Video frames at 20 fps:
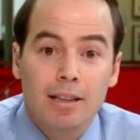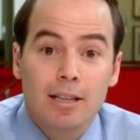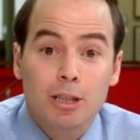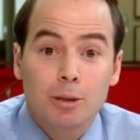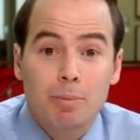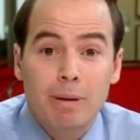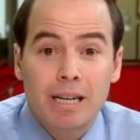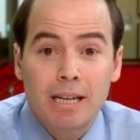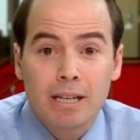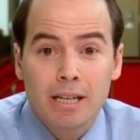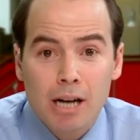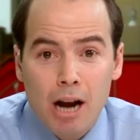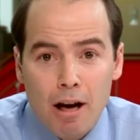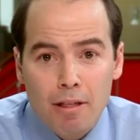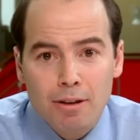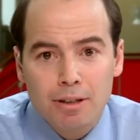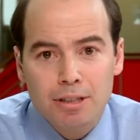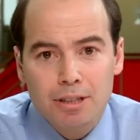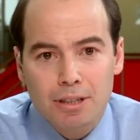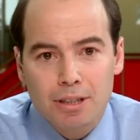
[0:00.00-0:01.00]
there's been
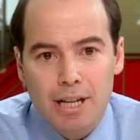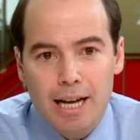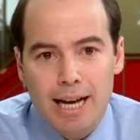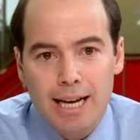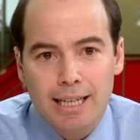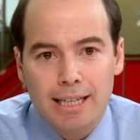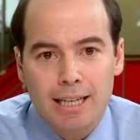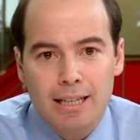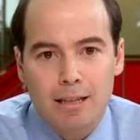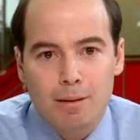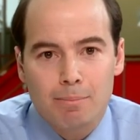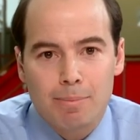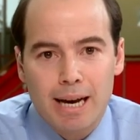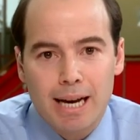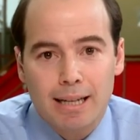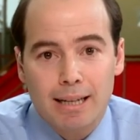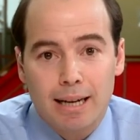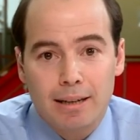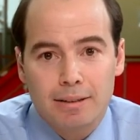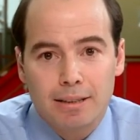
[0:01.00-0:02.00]
another delay in the
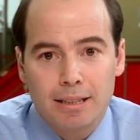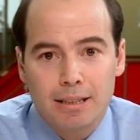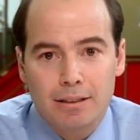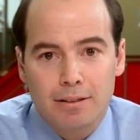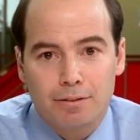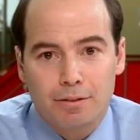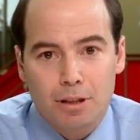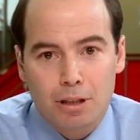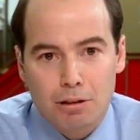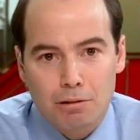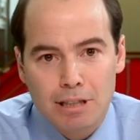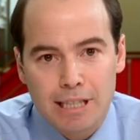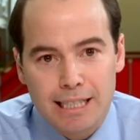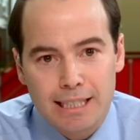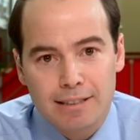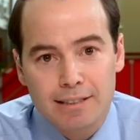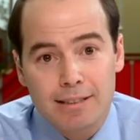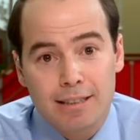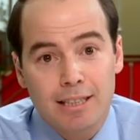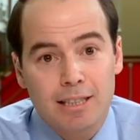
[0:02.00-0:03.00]
bailout deal for
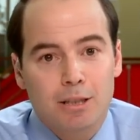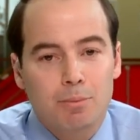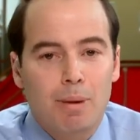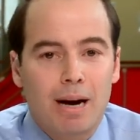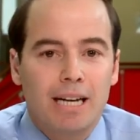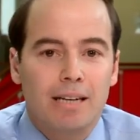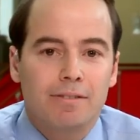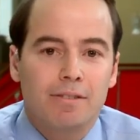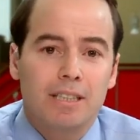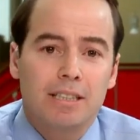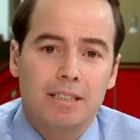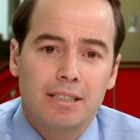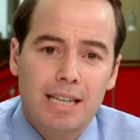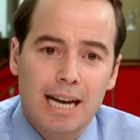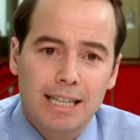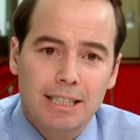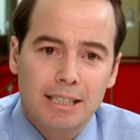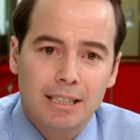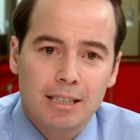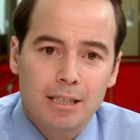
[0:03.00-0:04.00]
Greece, in spite of
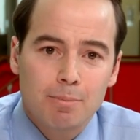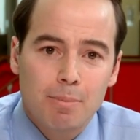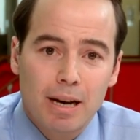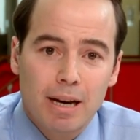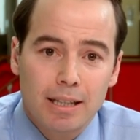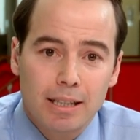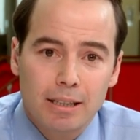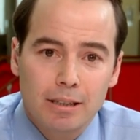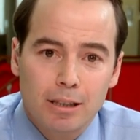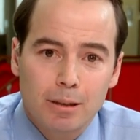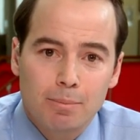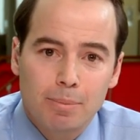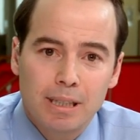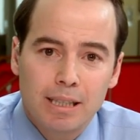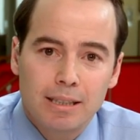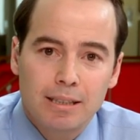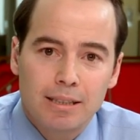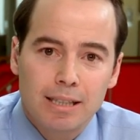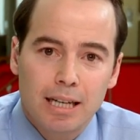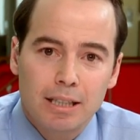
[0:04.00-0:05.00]
concessions by the
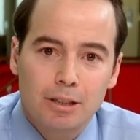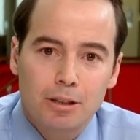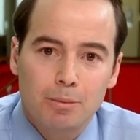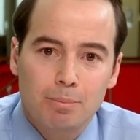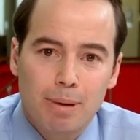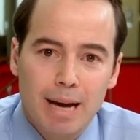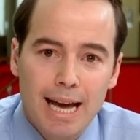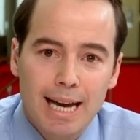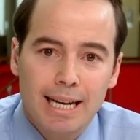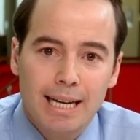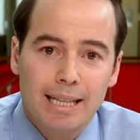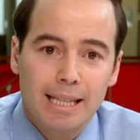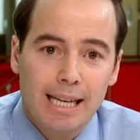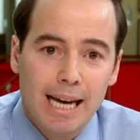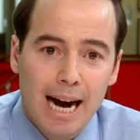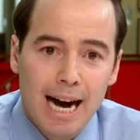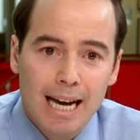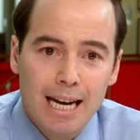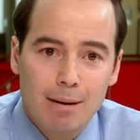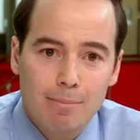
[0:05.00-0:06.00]
European Central Bank and the
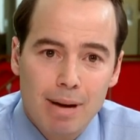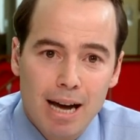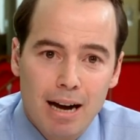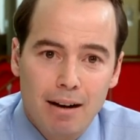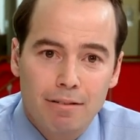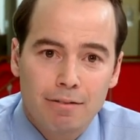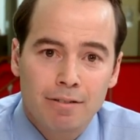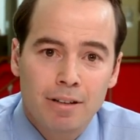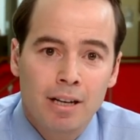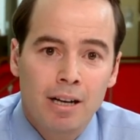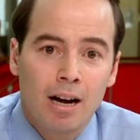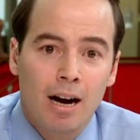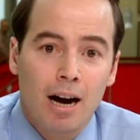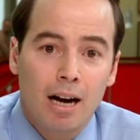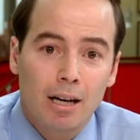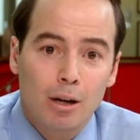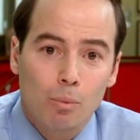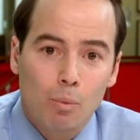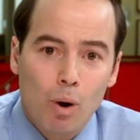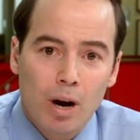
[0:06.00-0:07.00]
IMF
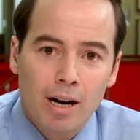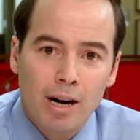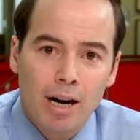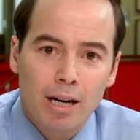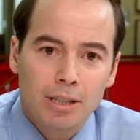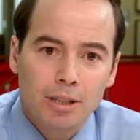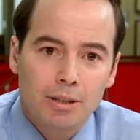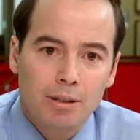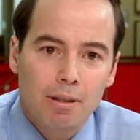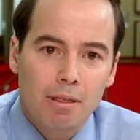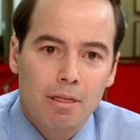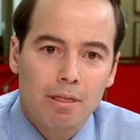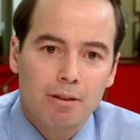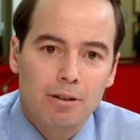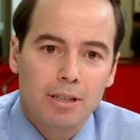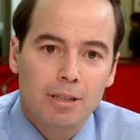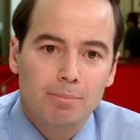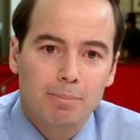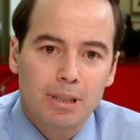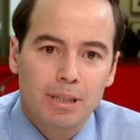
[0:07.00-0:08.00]
on a
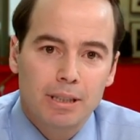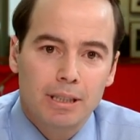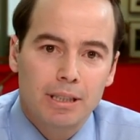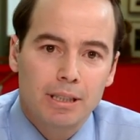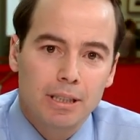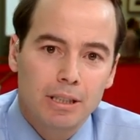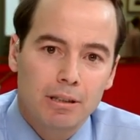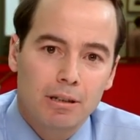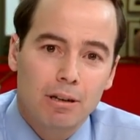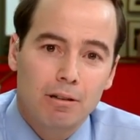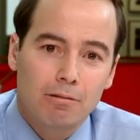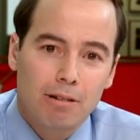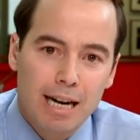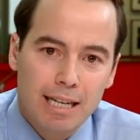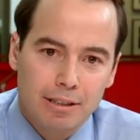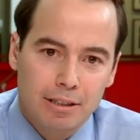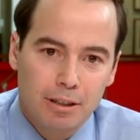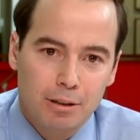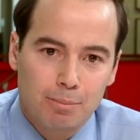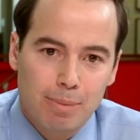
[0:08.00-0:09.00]
130 billion euro
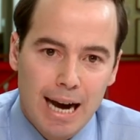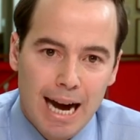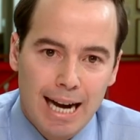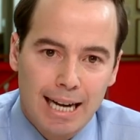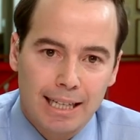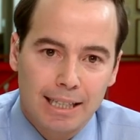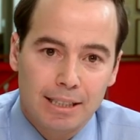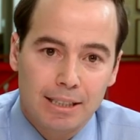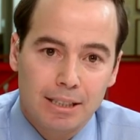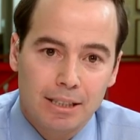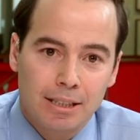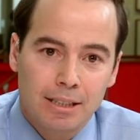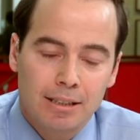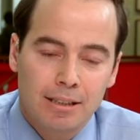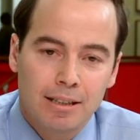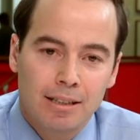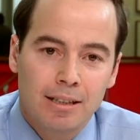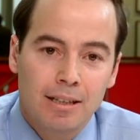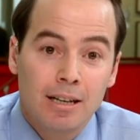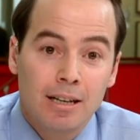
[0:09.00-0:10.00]
rescue package.
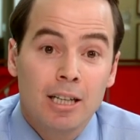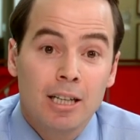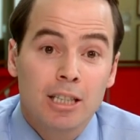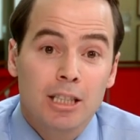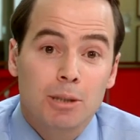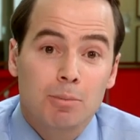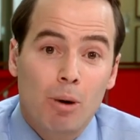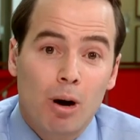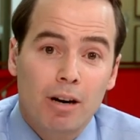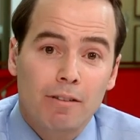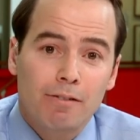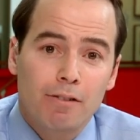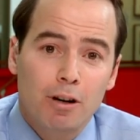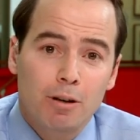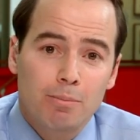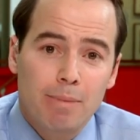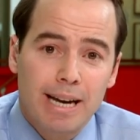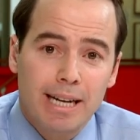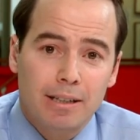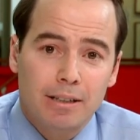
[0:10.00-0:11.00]

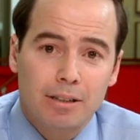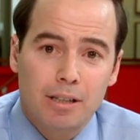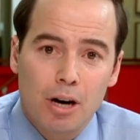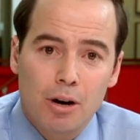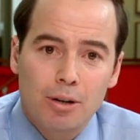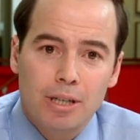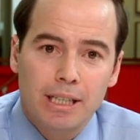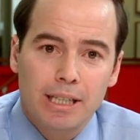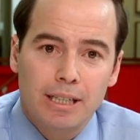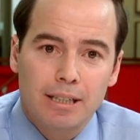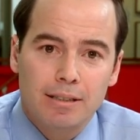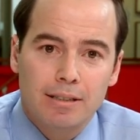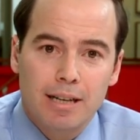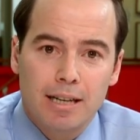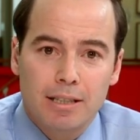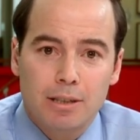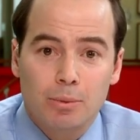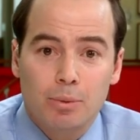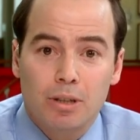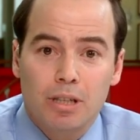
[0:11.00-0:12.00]
Smartphone maker Nokia
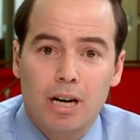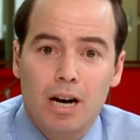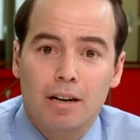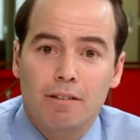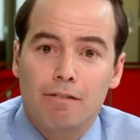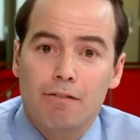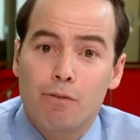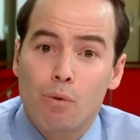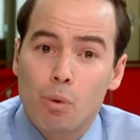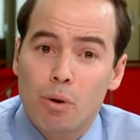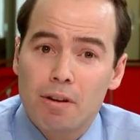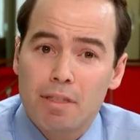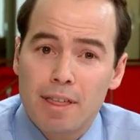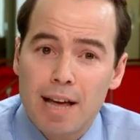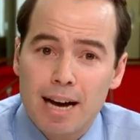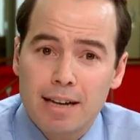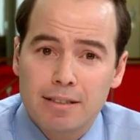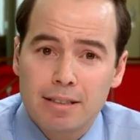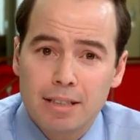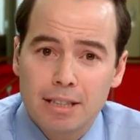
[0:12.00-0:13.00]
says it will cut
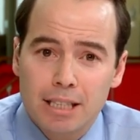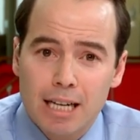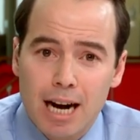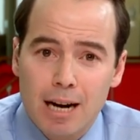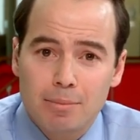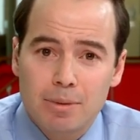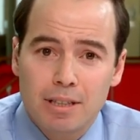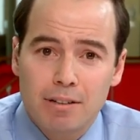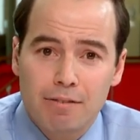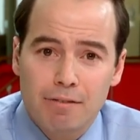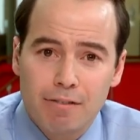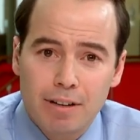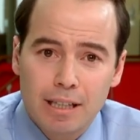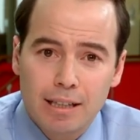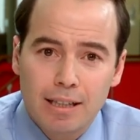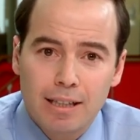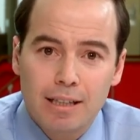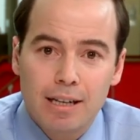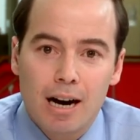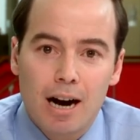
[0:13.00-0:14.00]
4,000 jobs in
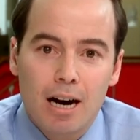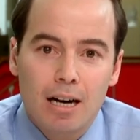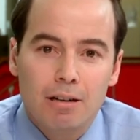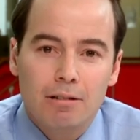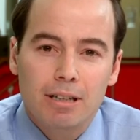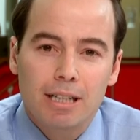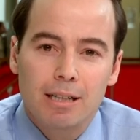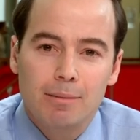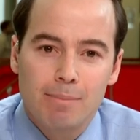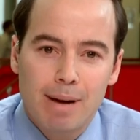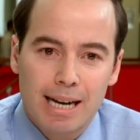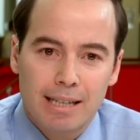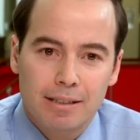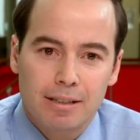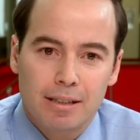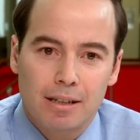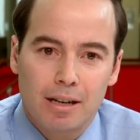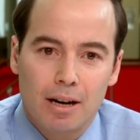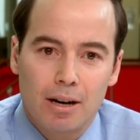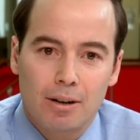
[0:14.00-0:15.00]
Finland, Hungary, and
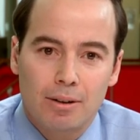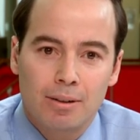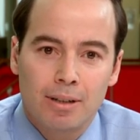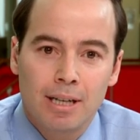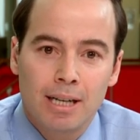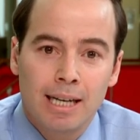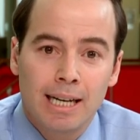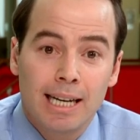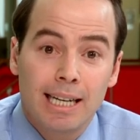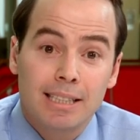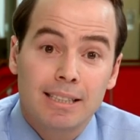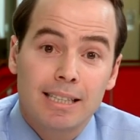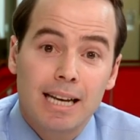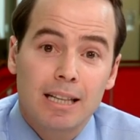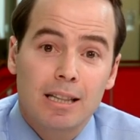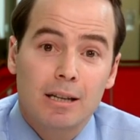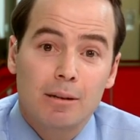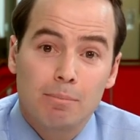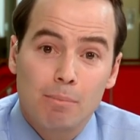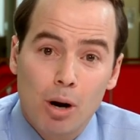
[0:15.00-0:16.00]
Mexico. It
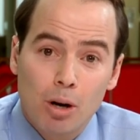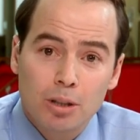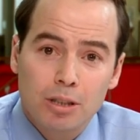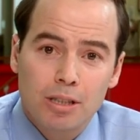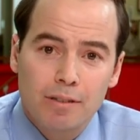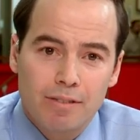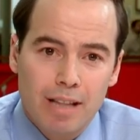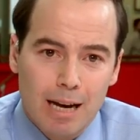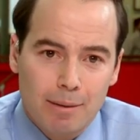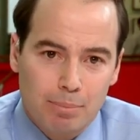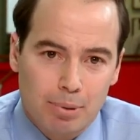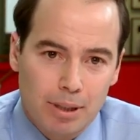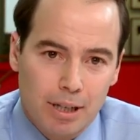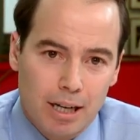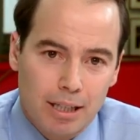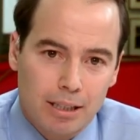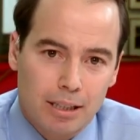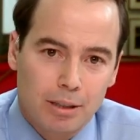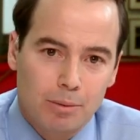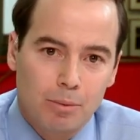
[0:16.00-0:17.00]
said that most of that
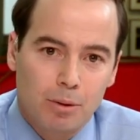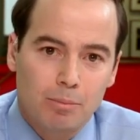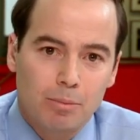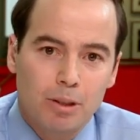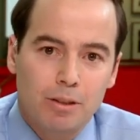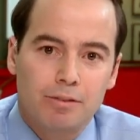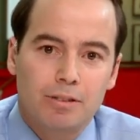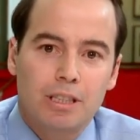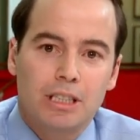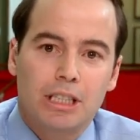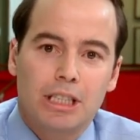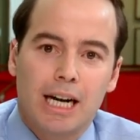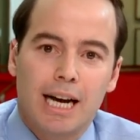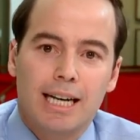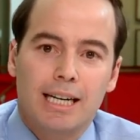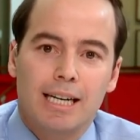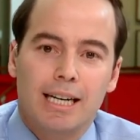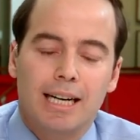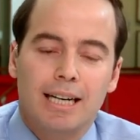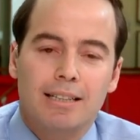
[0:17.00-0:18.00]
production will move to
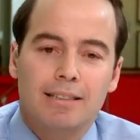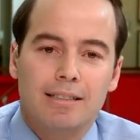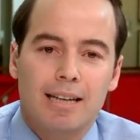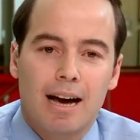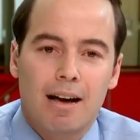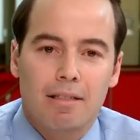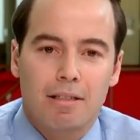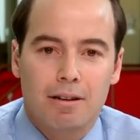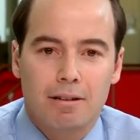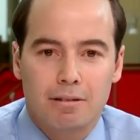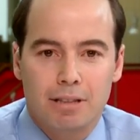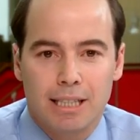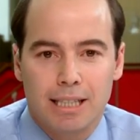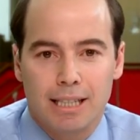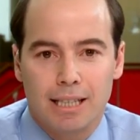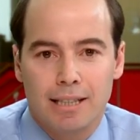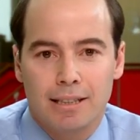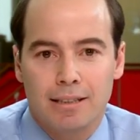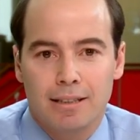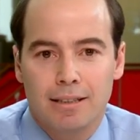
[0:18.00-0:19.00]
China and South
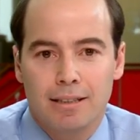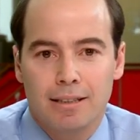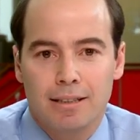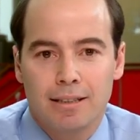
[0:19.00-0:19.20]
Korea.